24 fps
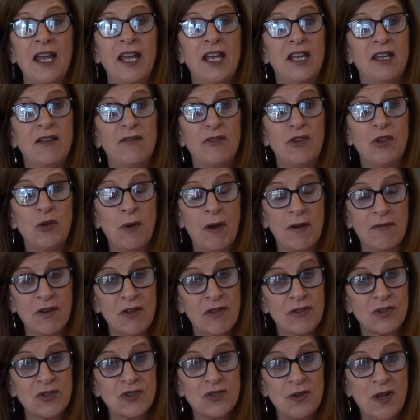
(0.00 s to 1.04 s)
If you have
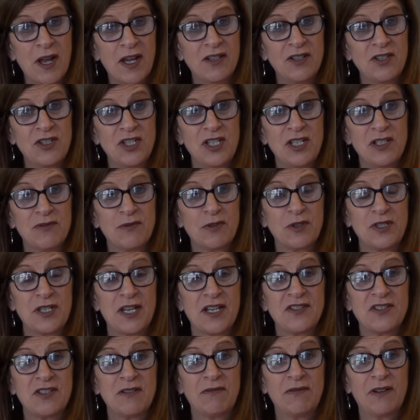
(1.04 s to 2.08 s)
other strategies for
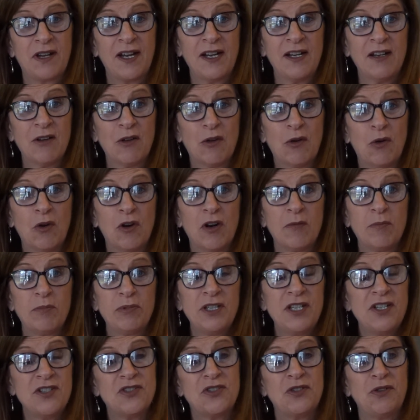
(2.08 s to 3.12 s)
testifying in court,
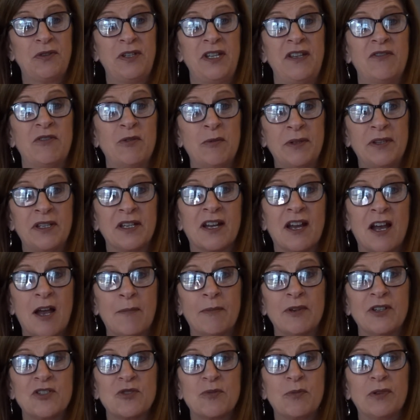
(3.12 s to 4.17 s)
please do leave them in the
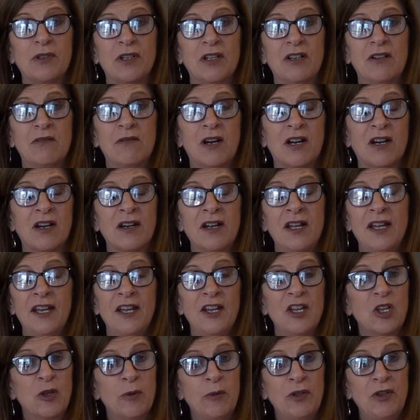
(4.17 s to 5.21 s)
comments below. Our
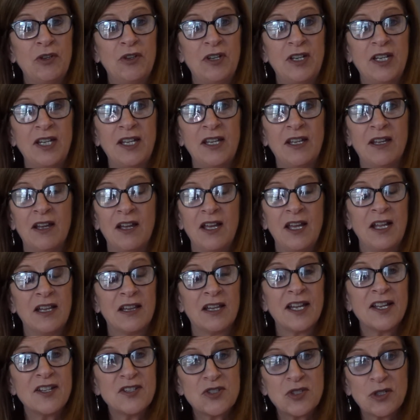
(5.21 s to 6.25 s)
community
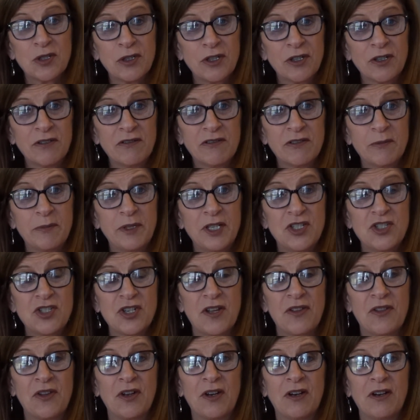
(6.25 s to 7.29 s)
likes to learn from each
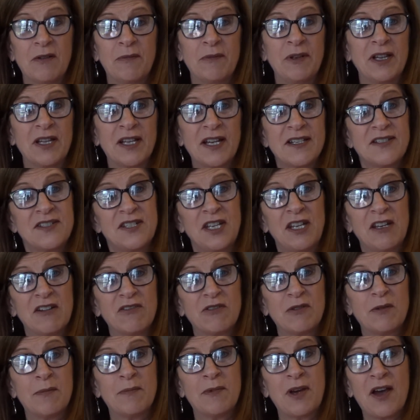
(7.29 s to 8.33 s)
other, and we'd like to hear
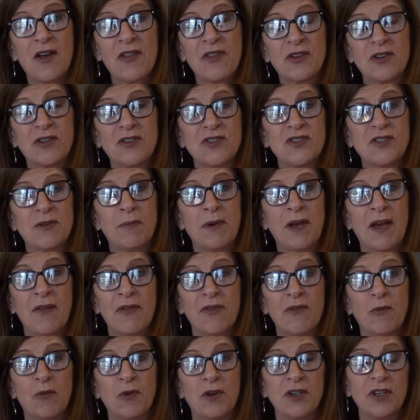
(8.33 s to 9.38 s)
from others
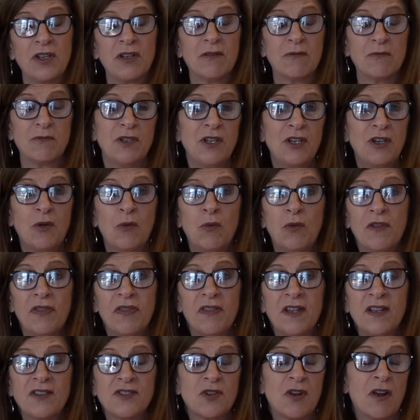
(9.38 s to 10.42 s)
about what
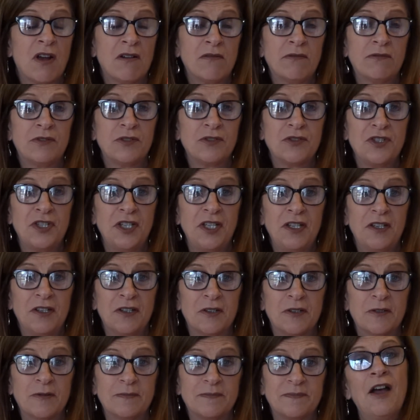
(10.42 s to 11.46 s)
things are helpful to
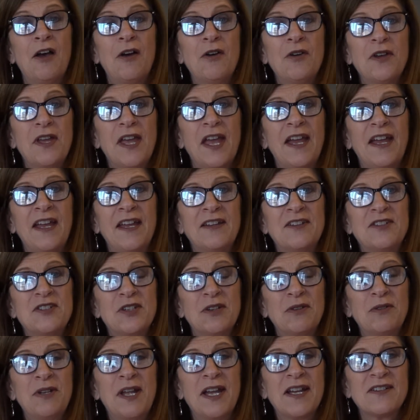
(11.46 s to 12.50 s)
you. Okay,
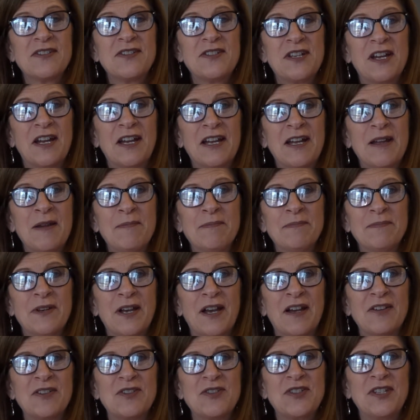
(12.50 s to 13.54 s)
until next time,
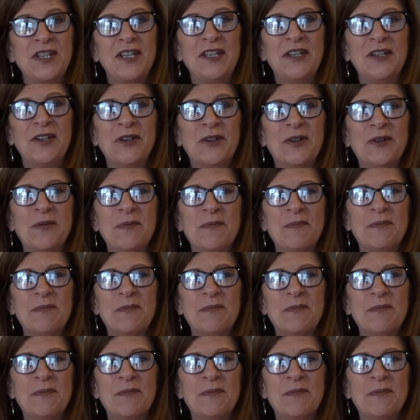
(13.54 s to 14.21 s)
I'll see you.